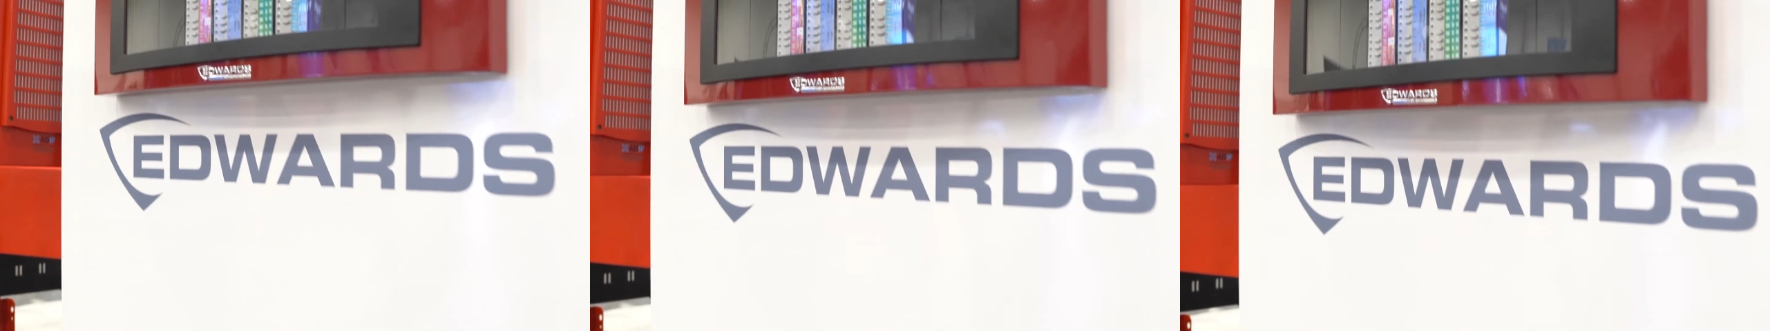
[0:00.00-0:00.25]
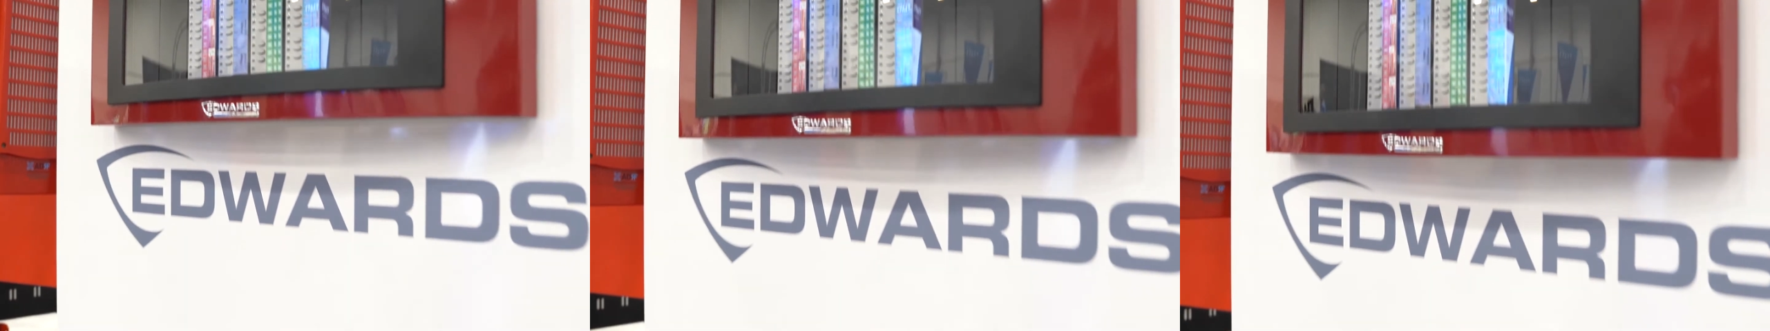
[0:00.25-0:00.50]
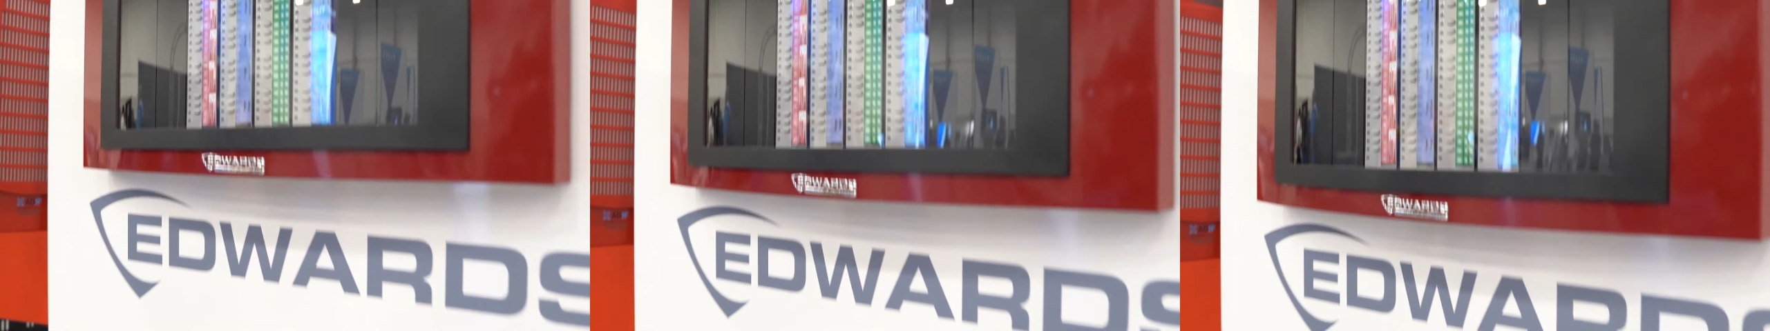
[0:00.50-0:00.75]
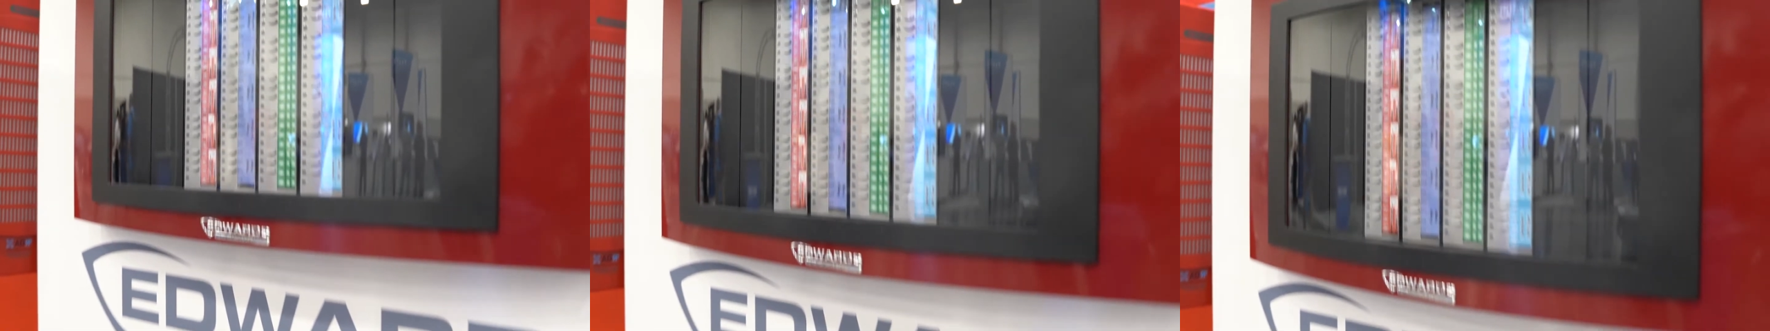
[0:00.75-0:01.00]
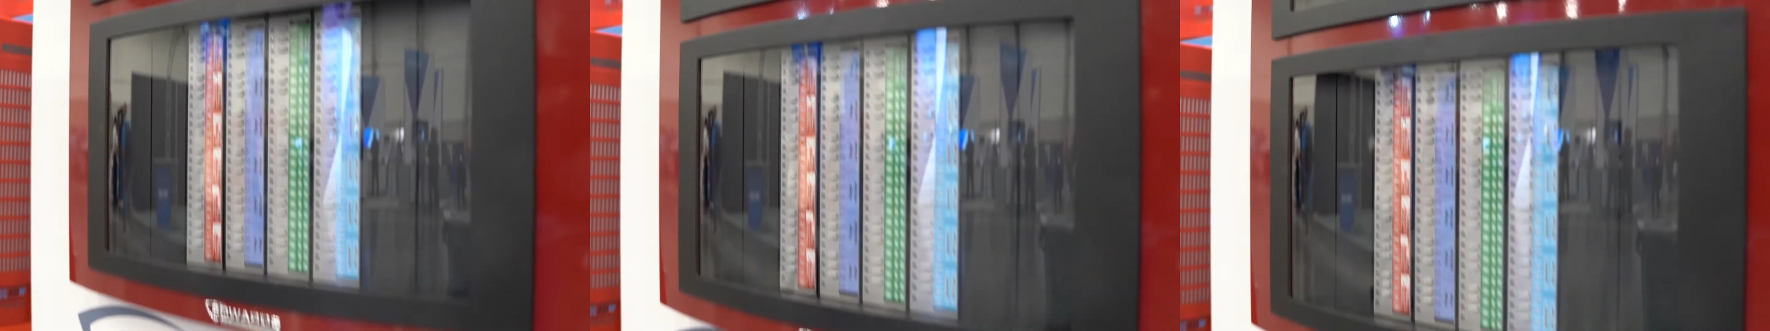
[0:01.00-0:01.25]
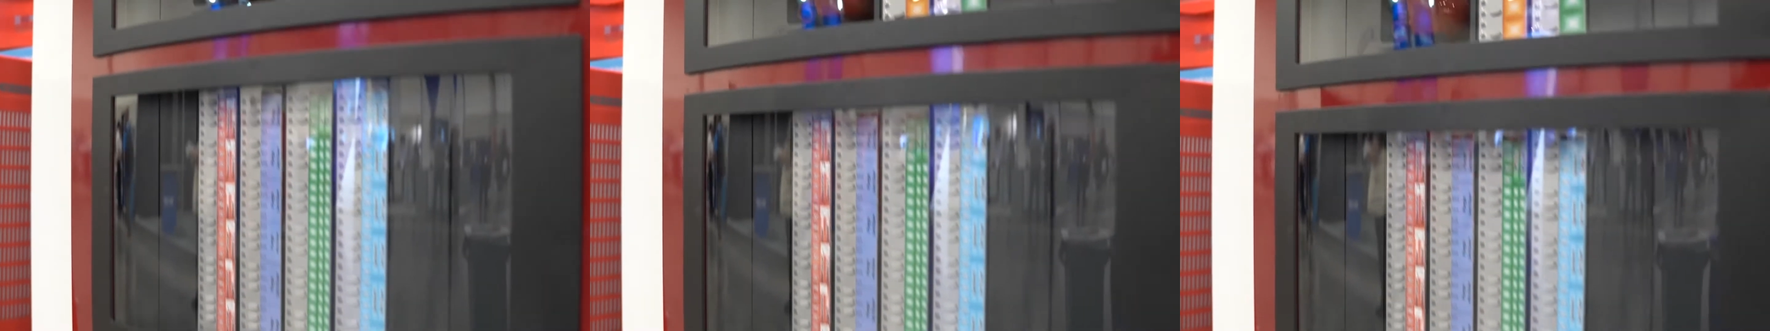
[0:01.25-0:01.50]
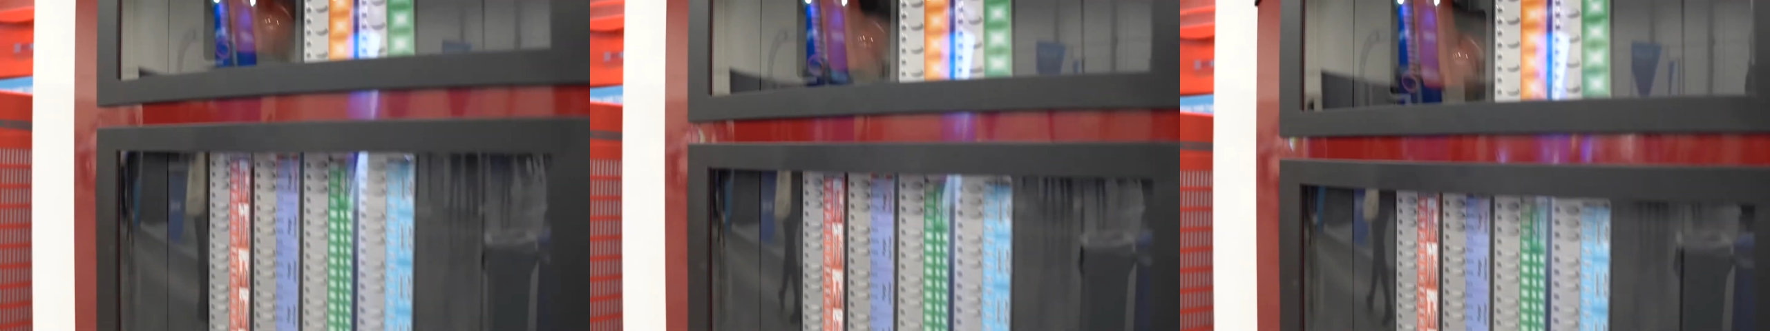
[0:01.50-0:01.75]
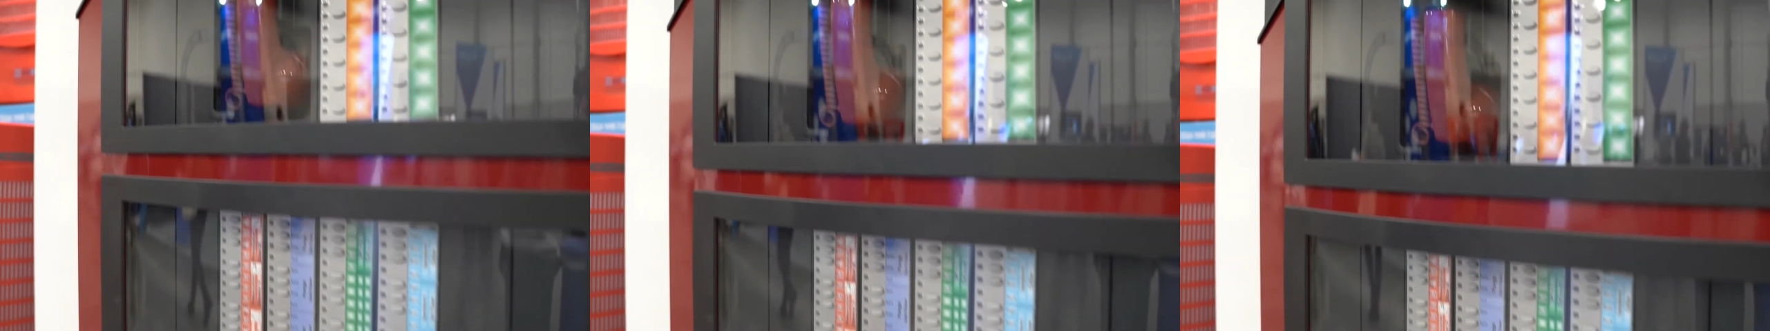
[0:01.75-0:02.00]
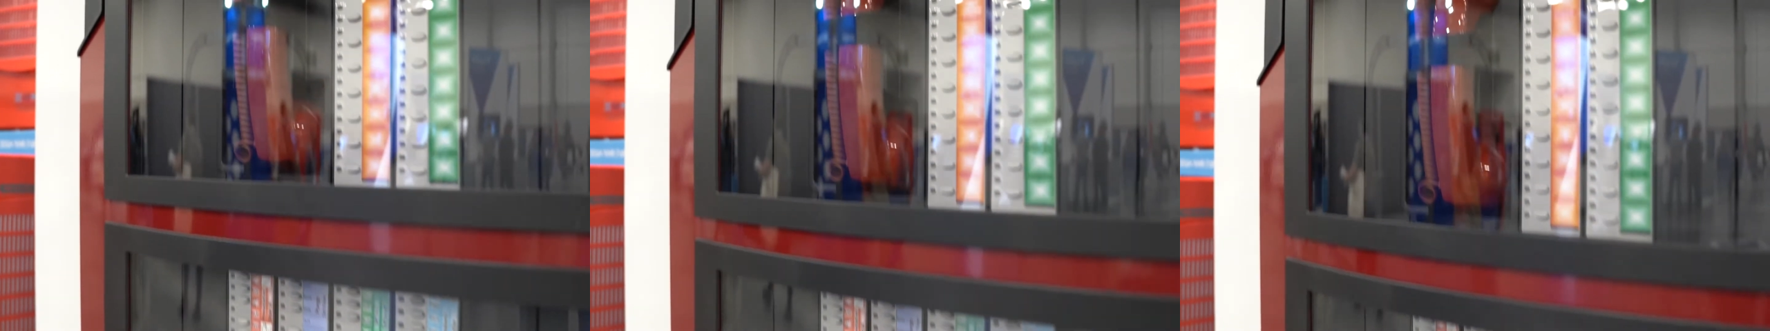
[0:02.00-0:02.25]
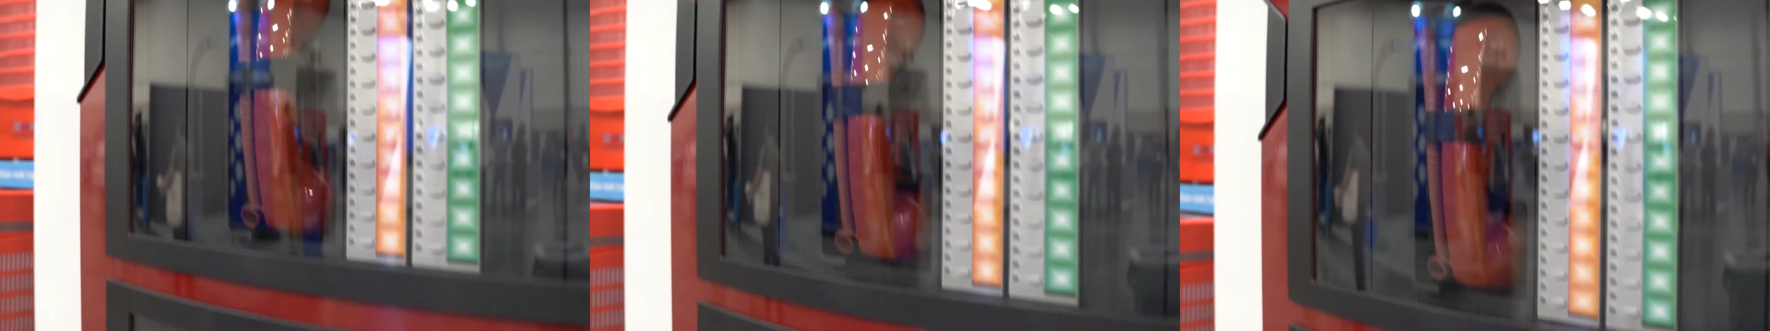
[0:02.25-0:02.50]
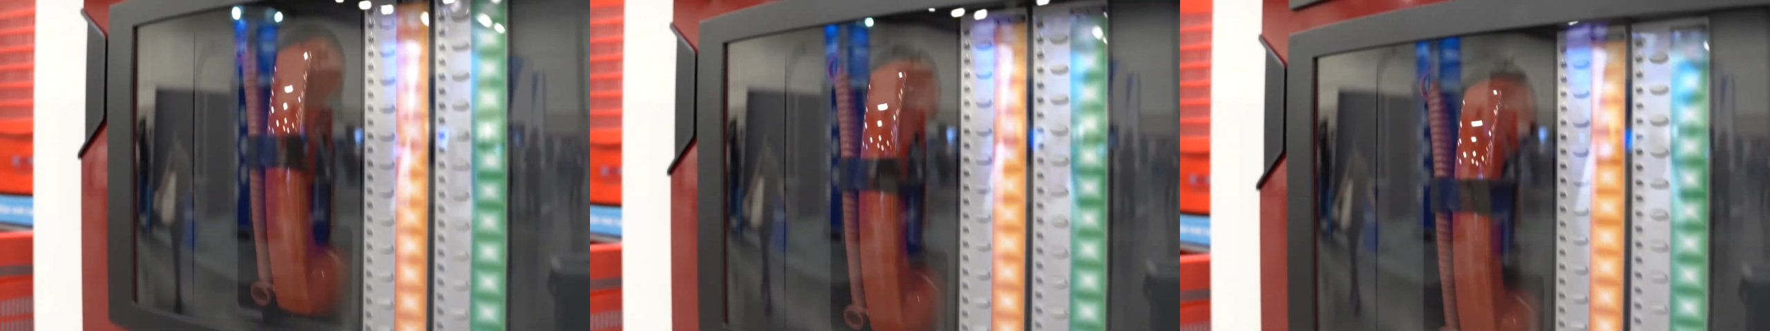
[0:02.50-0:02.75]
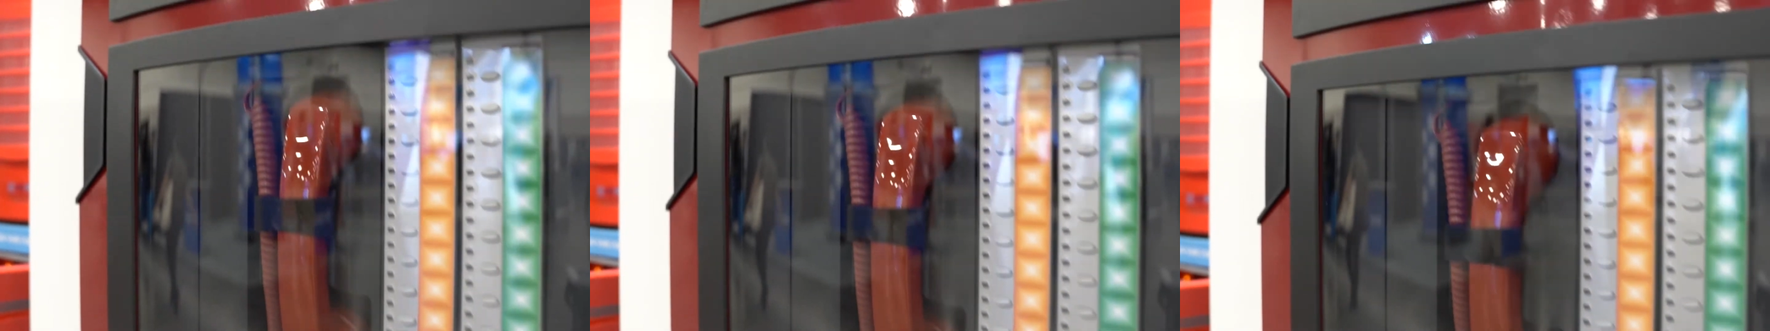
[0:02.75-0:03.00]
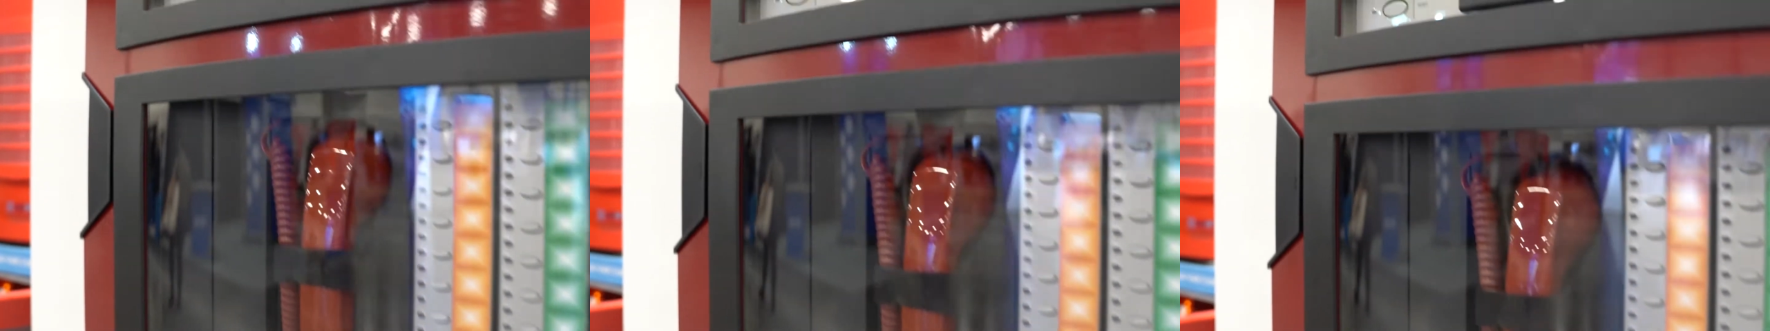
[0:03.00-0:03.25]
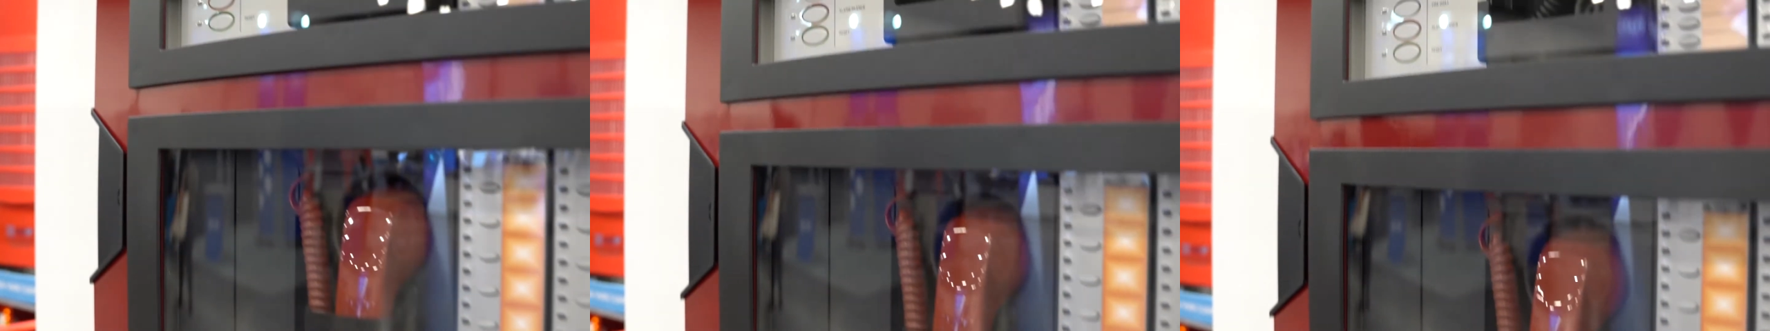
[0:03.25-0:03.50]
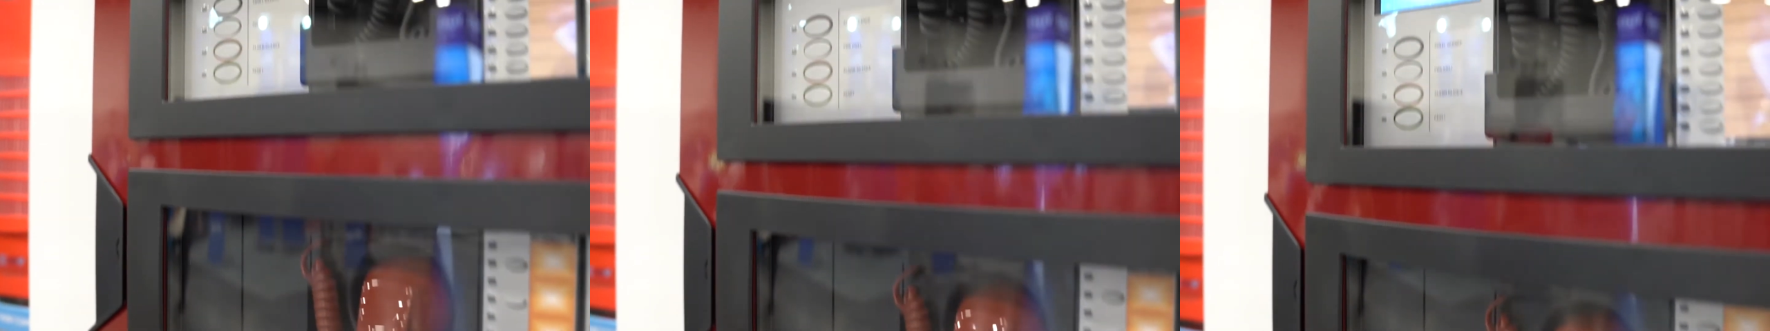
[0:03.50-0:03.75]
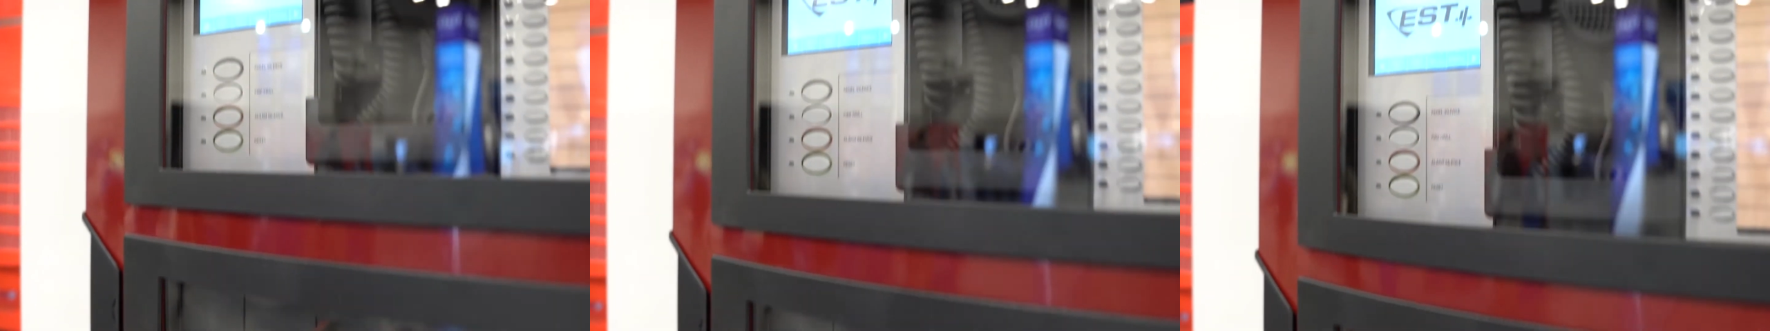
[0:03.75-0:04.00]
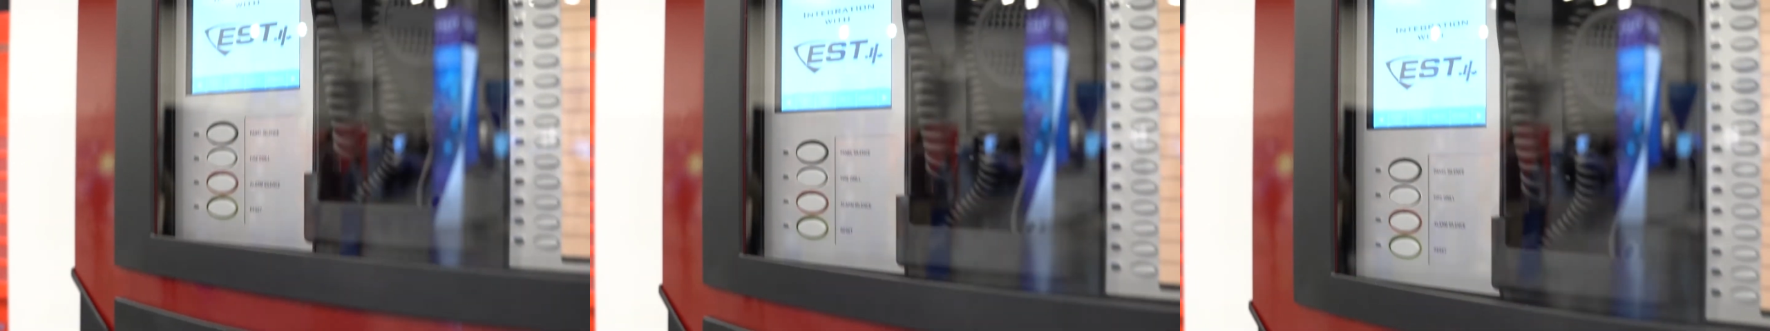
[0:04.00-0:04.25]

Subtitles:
[unreadable: no face in view]